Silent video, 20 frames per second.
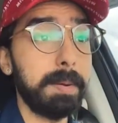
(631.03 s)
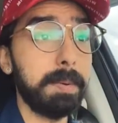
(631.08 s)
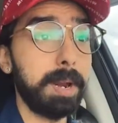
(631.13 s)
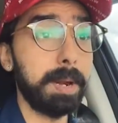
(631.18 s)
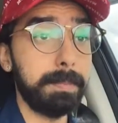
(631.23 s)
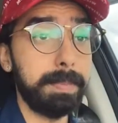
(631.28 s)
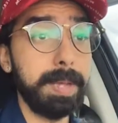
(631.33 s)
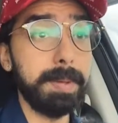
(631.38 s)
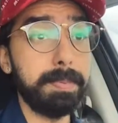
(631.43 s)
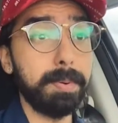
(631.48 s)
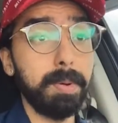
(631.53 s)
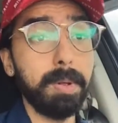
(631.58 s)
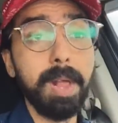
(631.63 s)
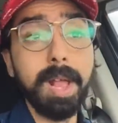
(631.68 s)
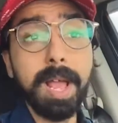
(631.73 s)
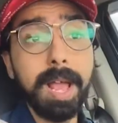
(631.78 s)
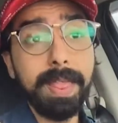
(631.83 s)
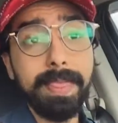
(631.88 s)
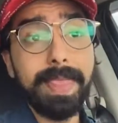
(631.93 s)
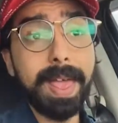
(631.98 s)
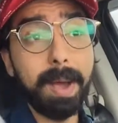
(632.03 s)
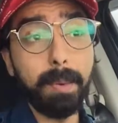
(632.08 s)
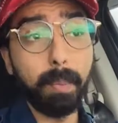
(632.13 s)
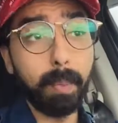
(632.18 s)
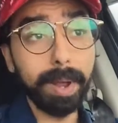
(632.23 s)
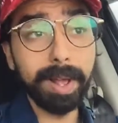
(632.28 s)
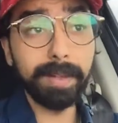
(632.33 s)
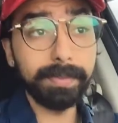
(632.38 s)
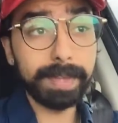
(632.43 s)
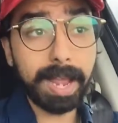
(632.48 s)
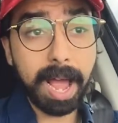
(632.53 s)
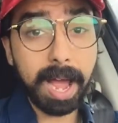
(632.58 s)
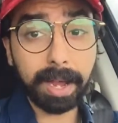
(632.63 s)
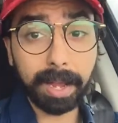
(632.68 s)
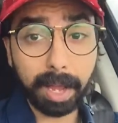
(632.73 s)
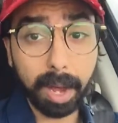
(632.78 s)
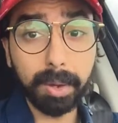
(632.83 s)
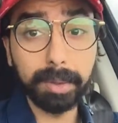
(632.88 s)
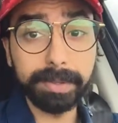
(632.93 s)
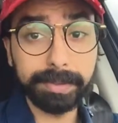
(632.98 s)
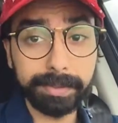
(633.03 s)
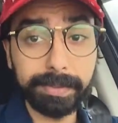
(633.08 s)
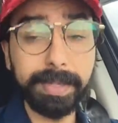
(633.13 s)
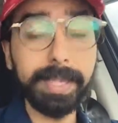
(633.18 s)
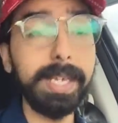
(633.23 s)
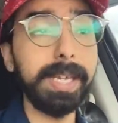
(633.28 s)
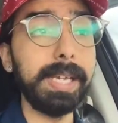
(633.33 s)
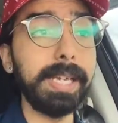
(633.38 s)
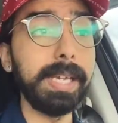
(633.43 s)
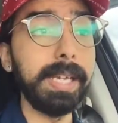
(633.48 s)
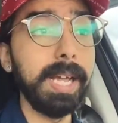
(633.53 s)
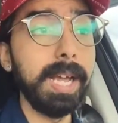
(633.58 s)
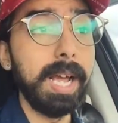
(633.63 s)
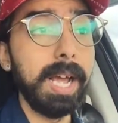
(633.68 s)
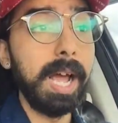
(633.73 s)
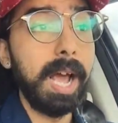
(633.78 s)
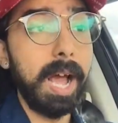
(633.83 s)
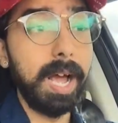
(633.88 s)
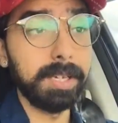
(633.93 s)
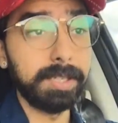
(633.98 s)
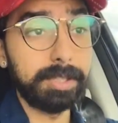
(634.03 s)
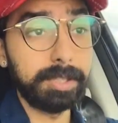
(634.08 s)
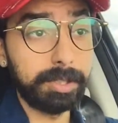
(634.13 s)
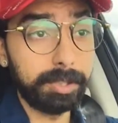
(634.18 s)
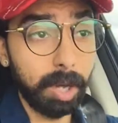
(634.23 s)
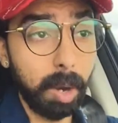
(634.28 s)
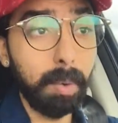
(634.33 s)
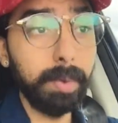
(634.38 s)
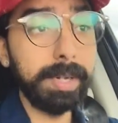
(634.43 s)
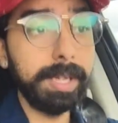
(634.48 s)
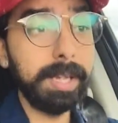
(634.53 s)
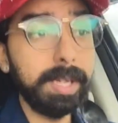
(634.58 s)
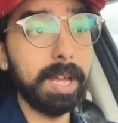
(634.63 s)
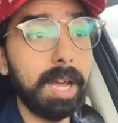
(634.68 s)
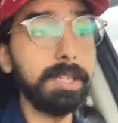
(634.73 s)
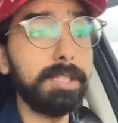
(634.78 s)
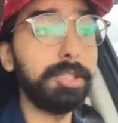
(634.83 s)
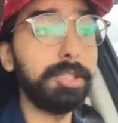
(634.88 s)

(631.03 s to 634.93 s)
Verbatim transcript: amount of people that will not go see a Sony, a